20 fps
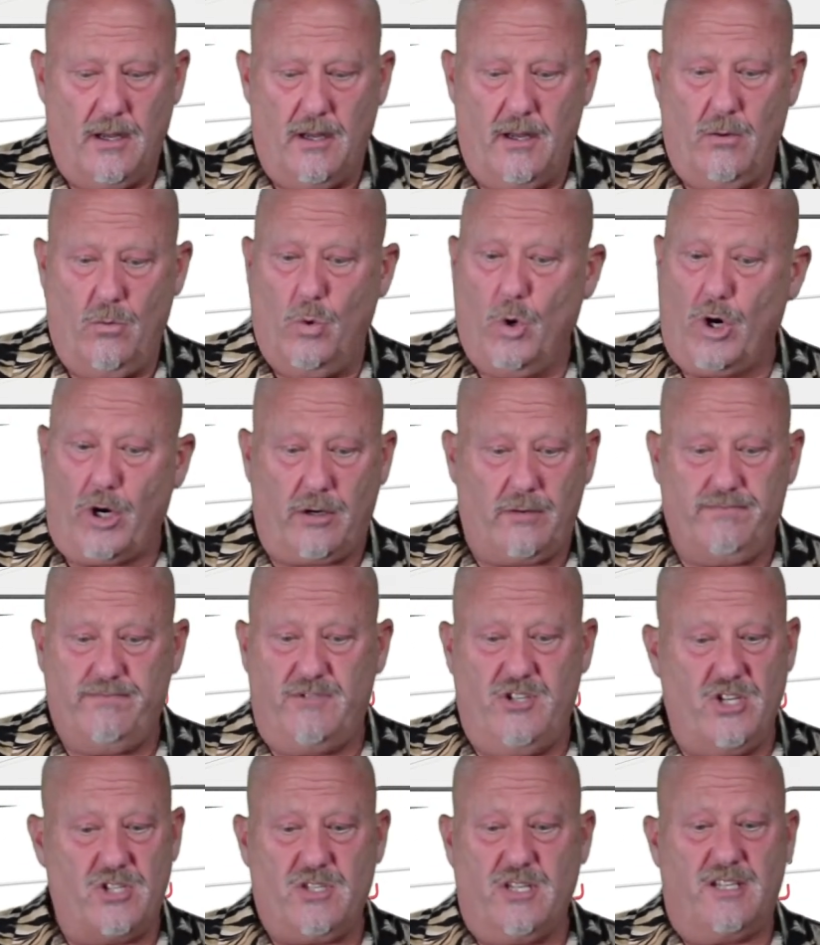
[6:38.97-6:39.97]
work
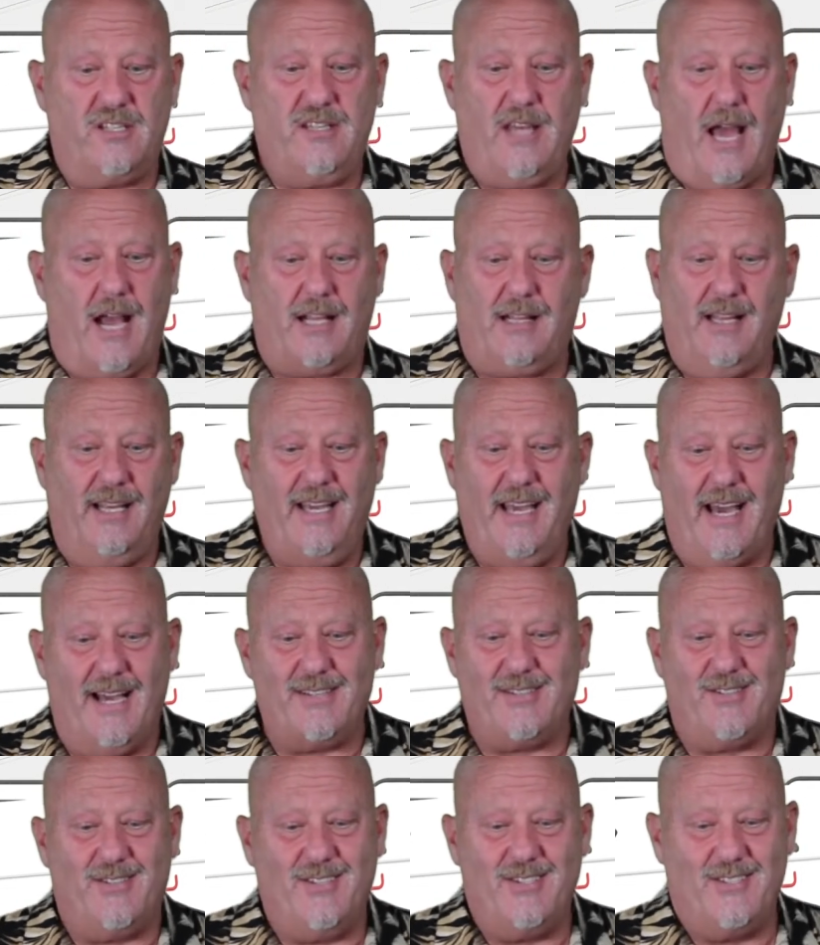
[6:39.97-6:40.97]
just exactly
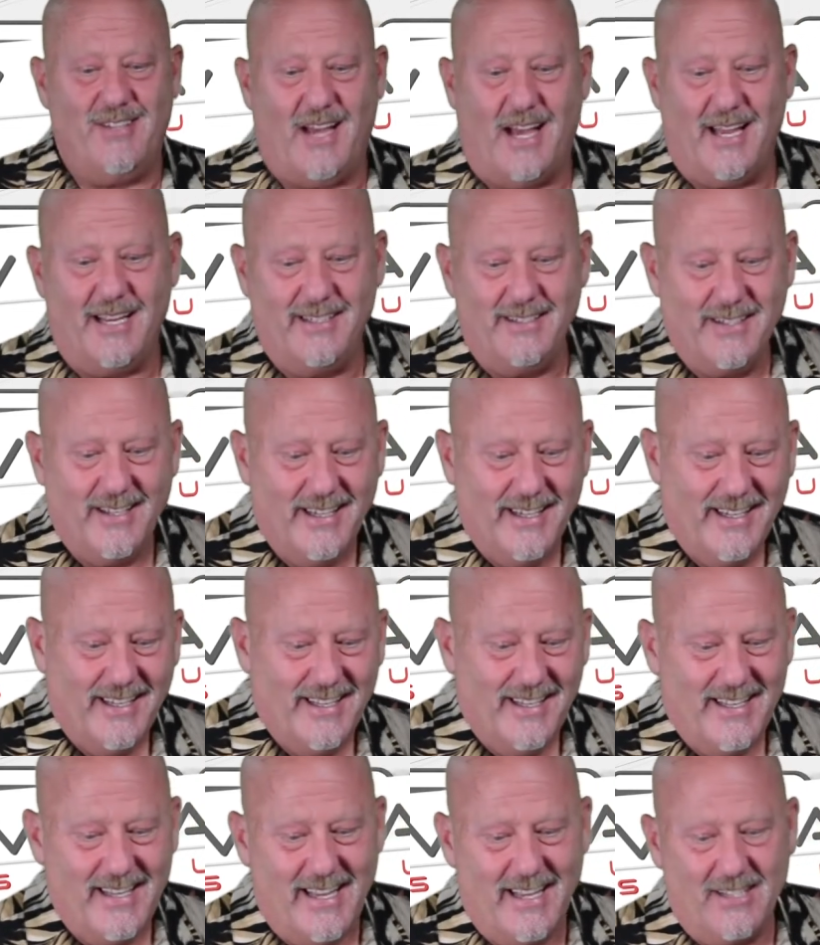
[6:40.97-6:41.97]
as designed.
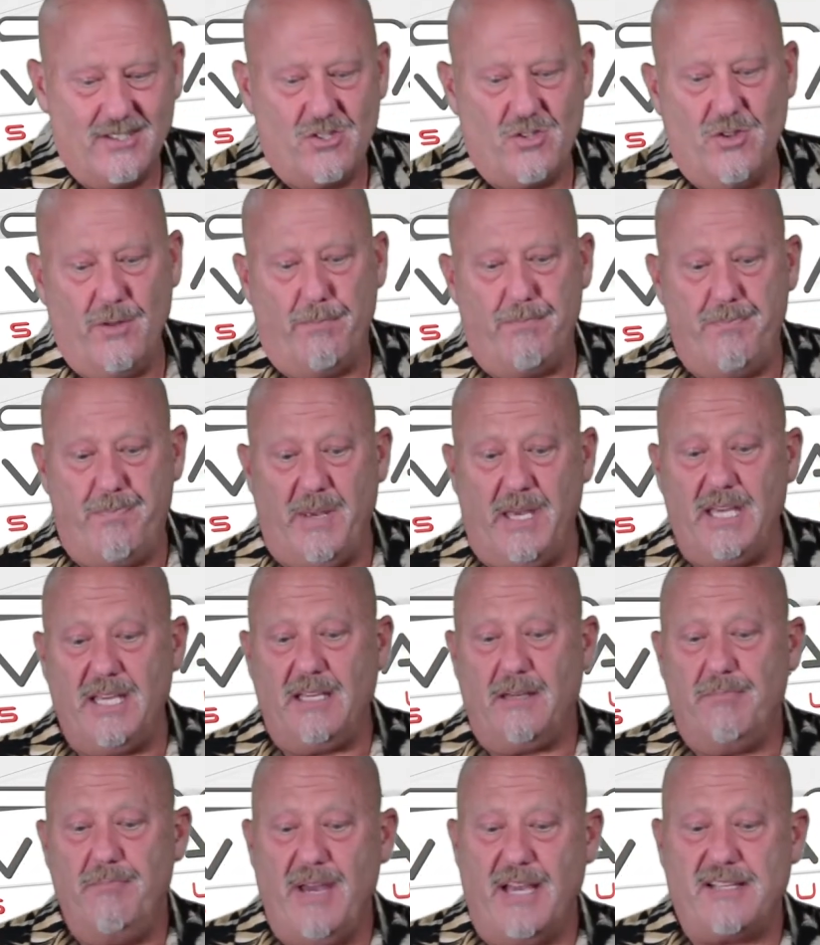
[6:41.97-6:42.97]
And the
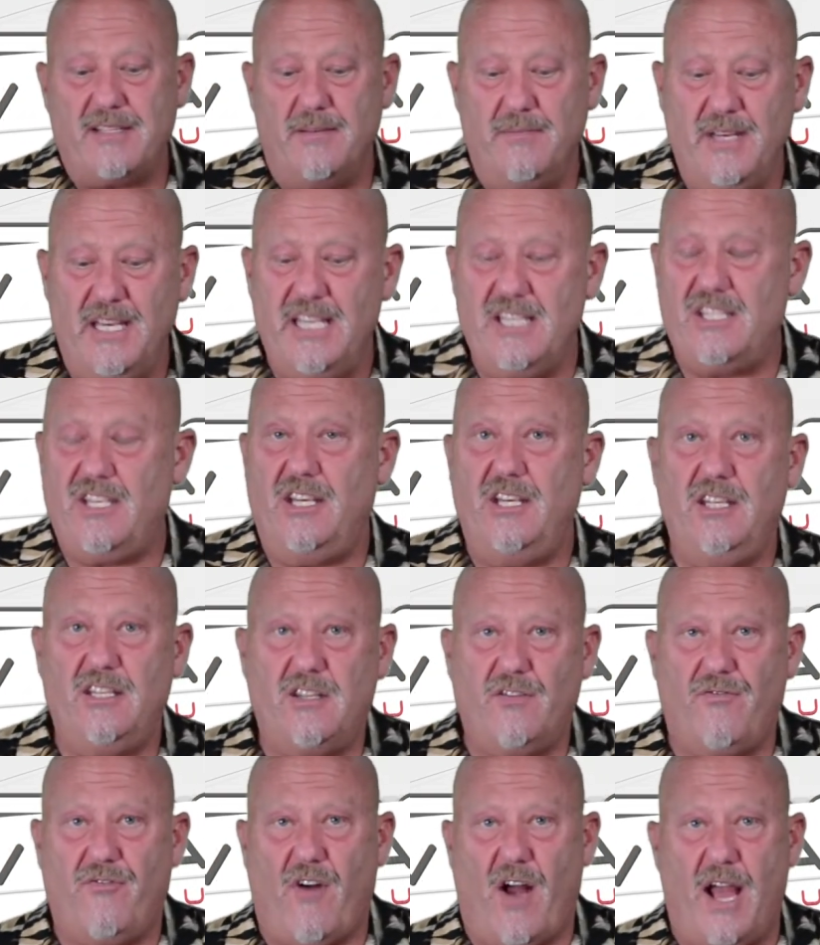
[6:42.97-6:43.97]
pink makes them easy
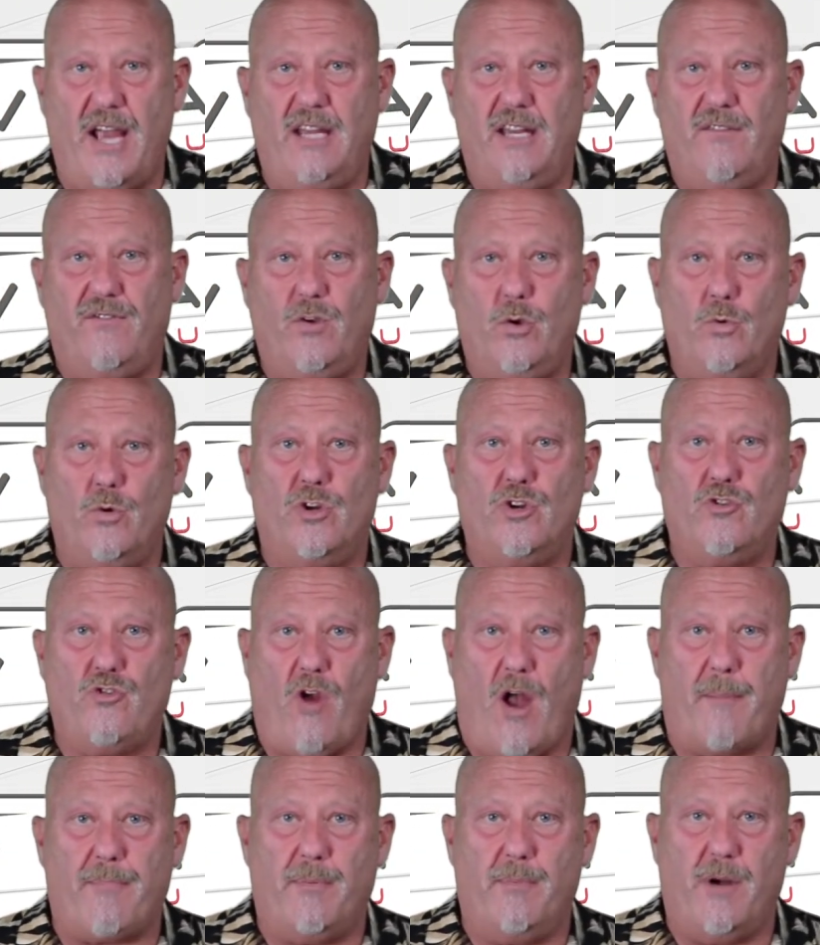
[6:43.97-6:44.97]
to find if you were to
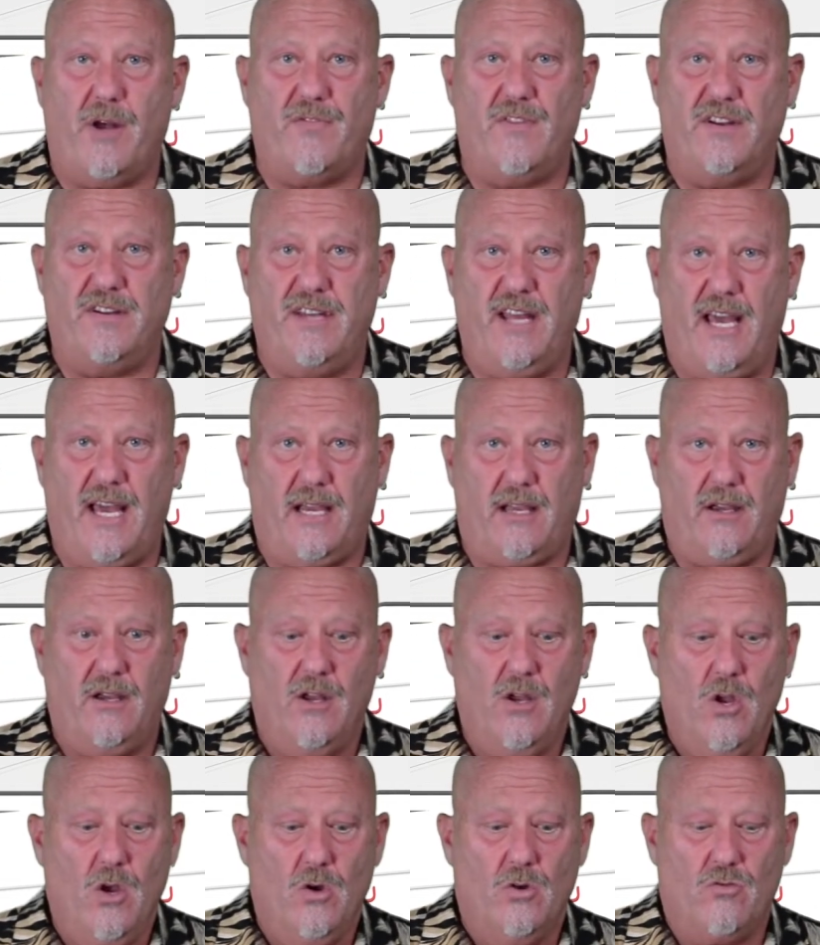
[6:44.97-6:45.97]
drop them on the deck,
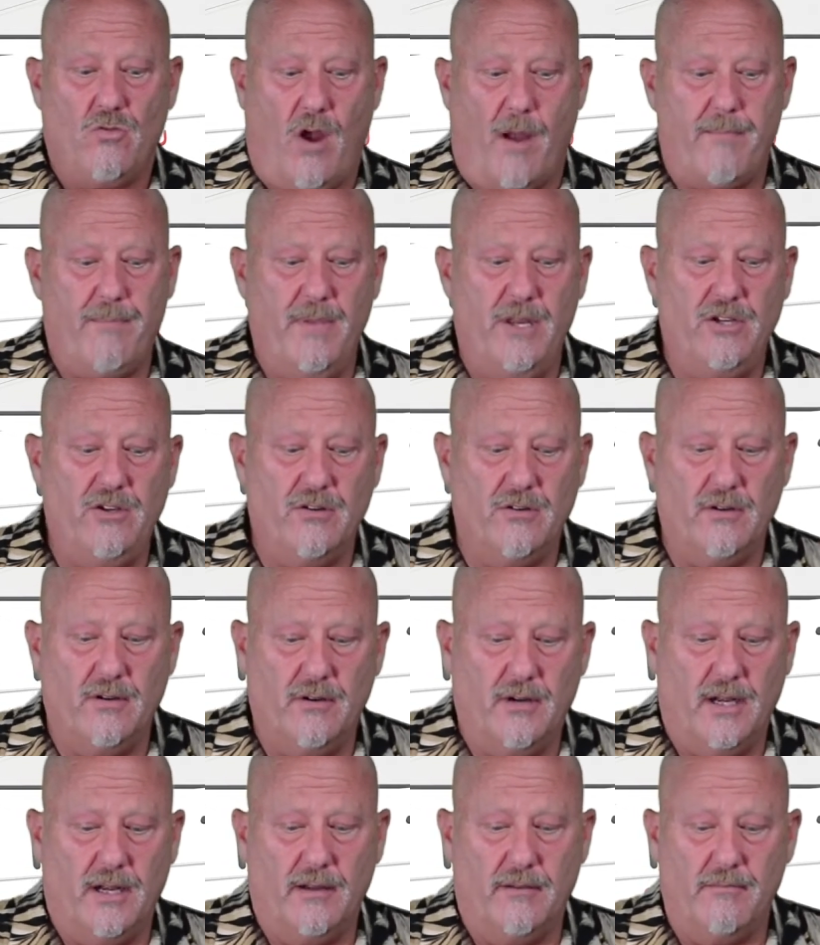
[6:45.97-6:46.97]
drop them in
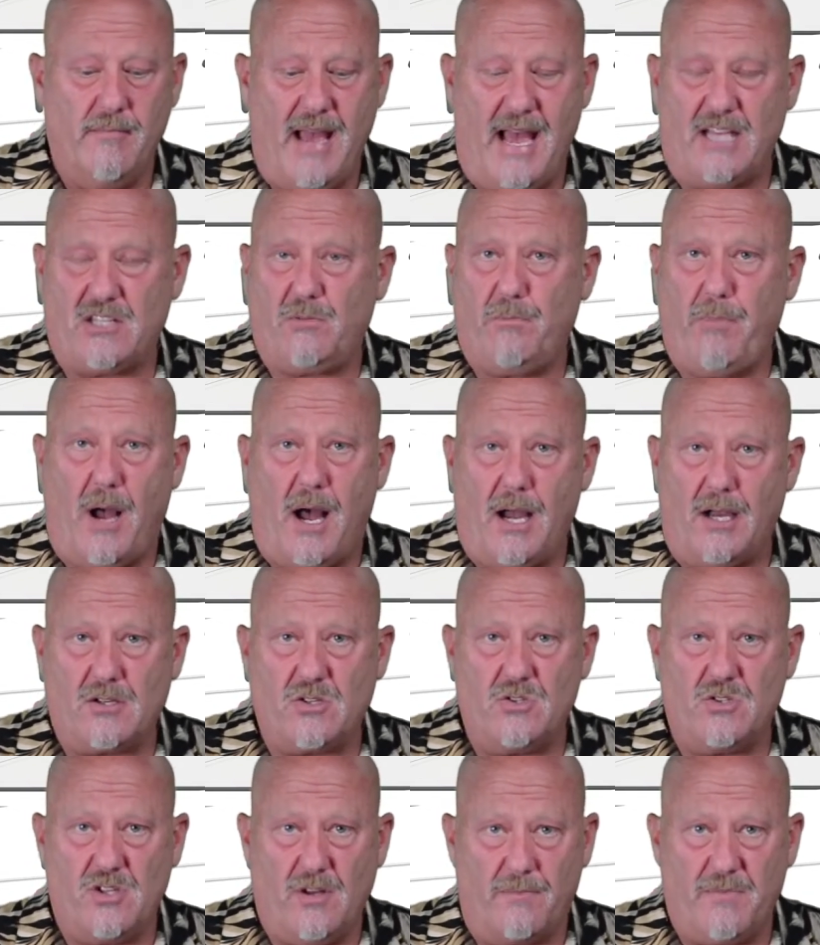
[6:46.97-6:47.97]
your mask box
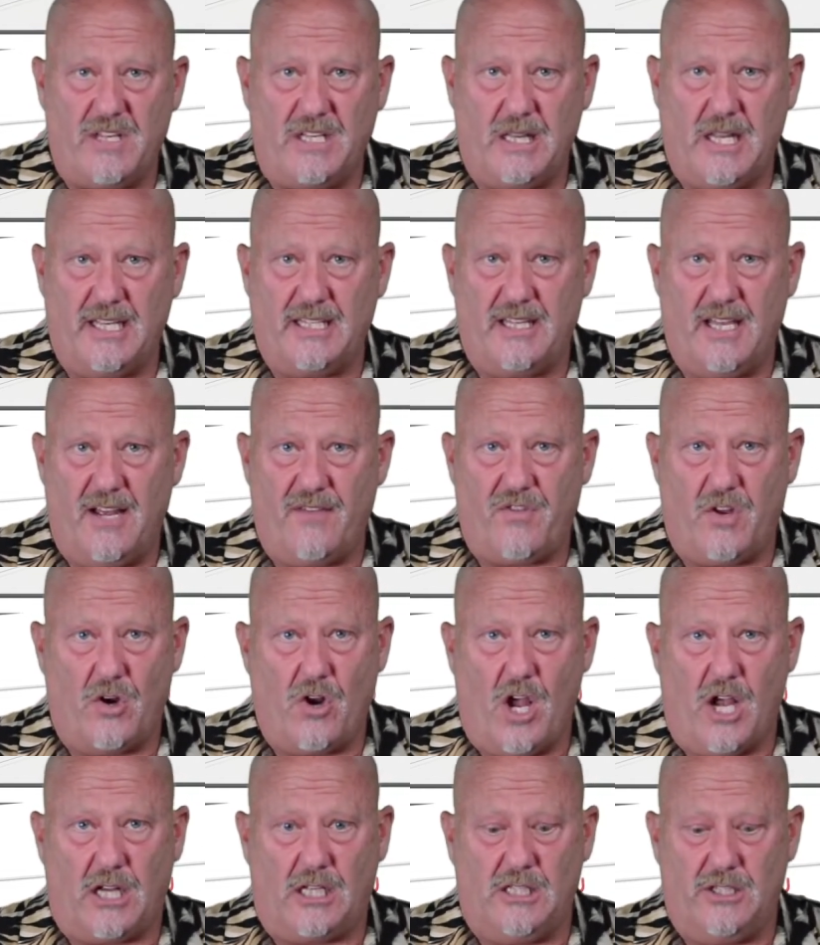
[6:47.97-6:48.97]
or something like that. They're
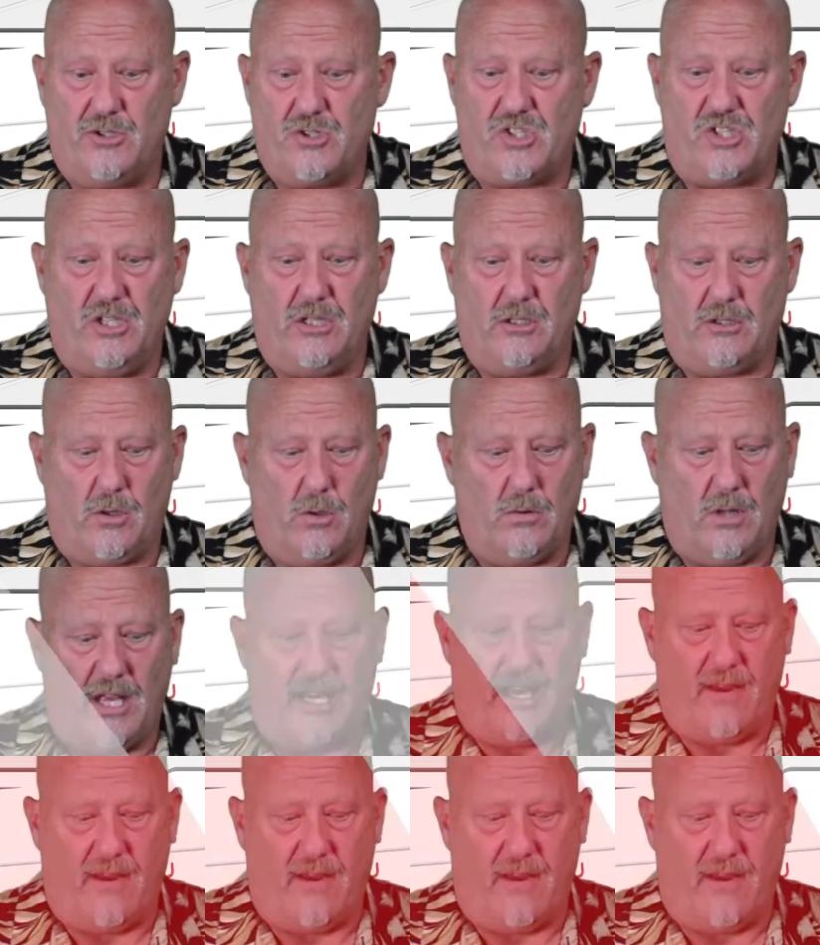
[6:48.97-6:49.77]
not clear silicone like